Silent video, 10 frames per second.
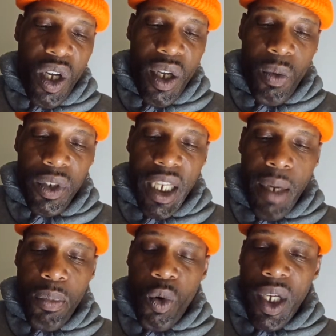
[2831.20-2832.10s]
what
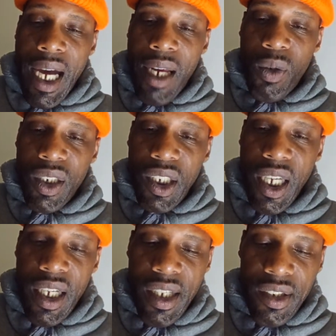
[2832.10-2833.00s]
that boy got on his
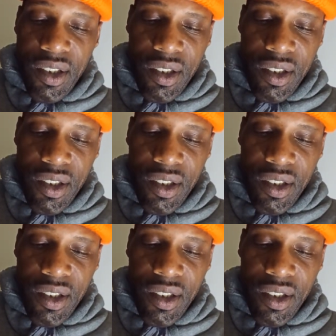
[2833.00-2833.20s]
hands.